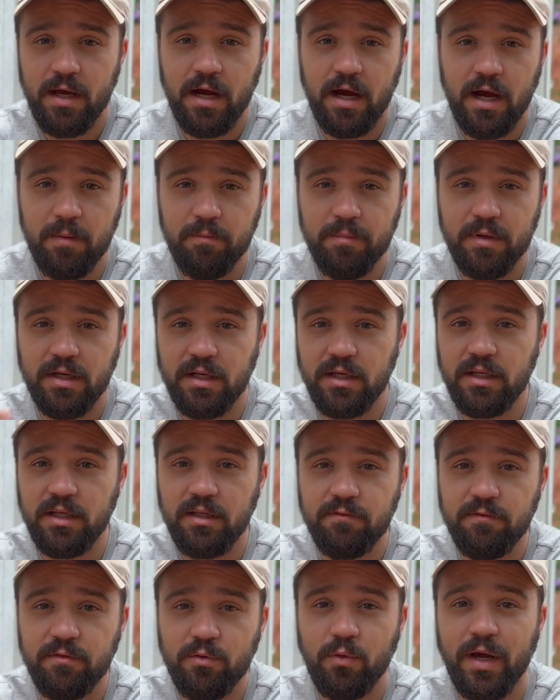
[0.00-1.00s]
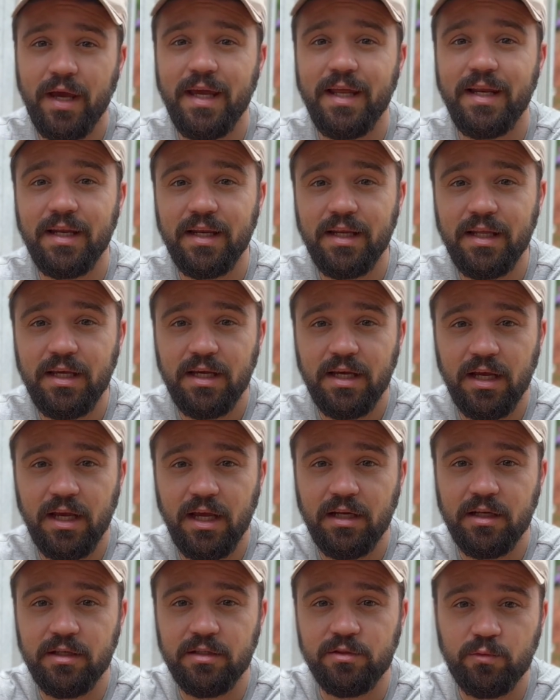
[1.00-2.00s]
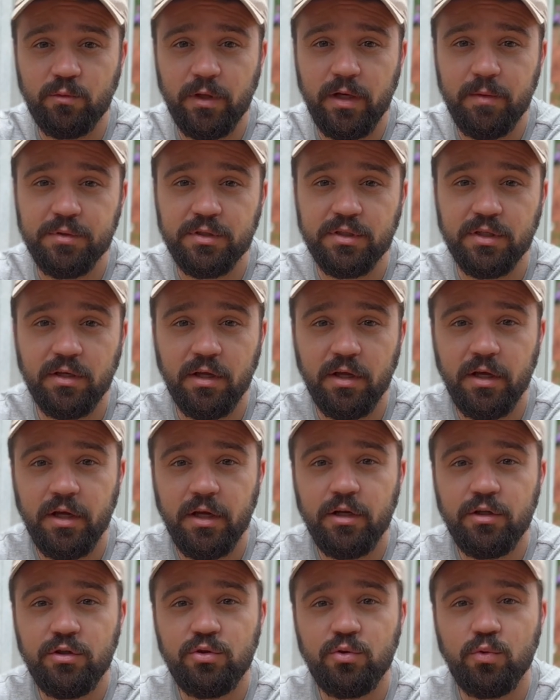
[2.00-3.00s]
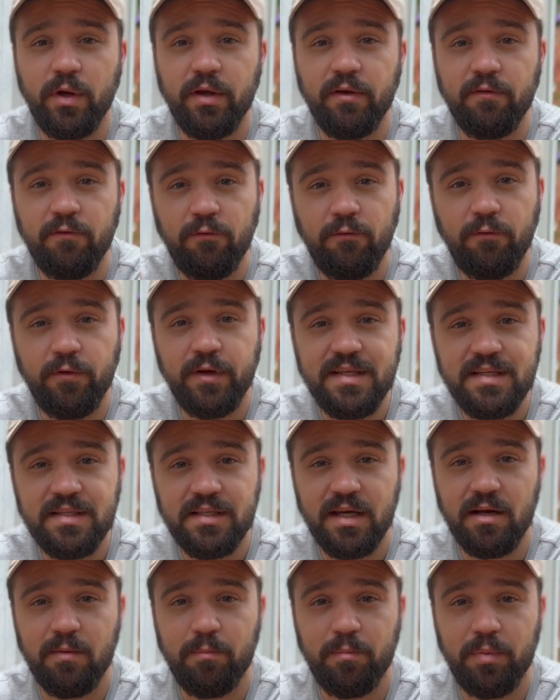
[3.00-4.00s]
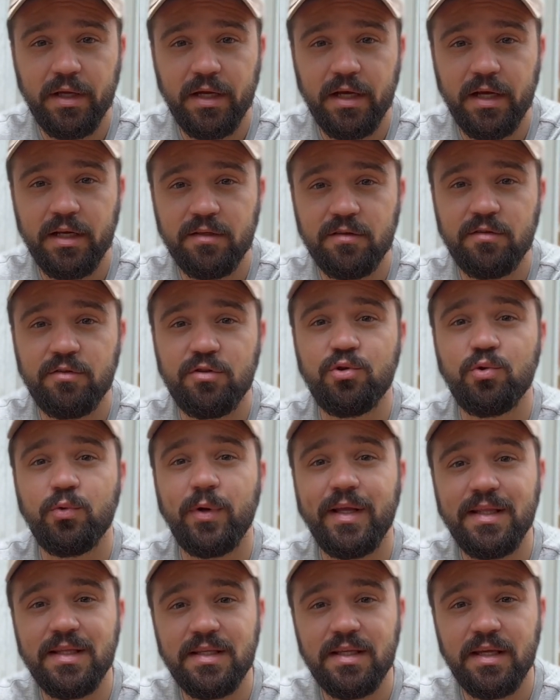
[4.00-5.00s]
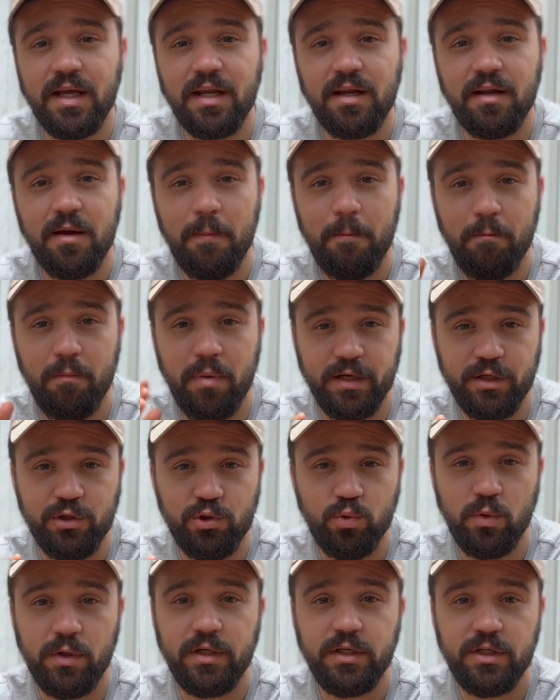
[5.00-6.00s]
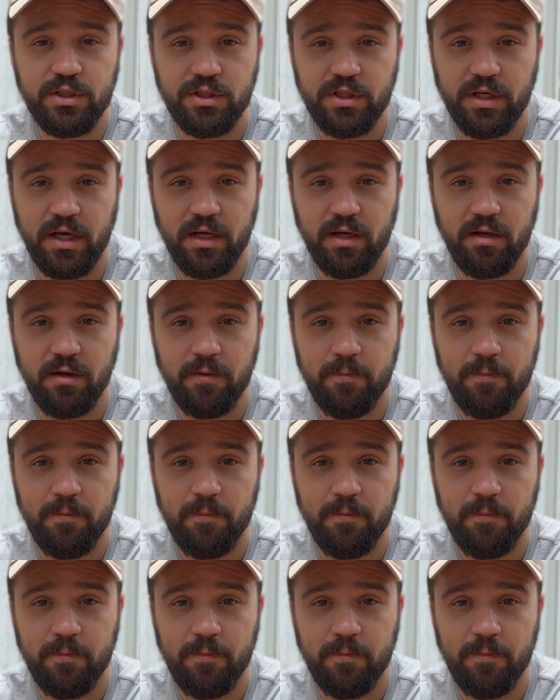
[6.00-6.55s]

I'm going to leave you a link in the description to a free set of plans to a 10 by 20 shed.